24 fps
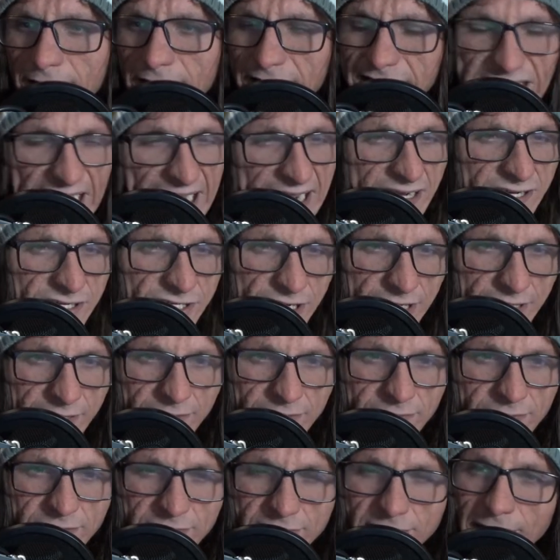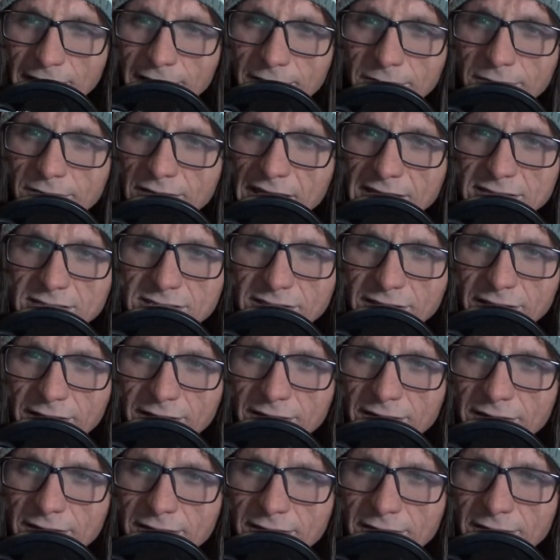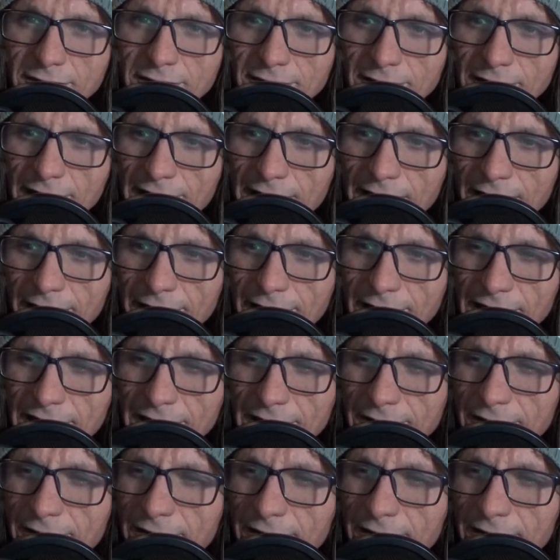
Dashhound? No, that's not like a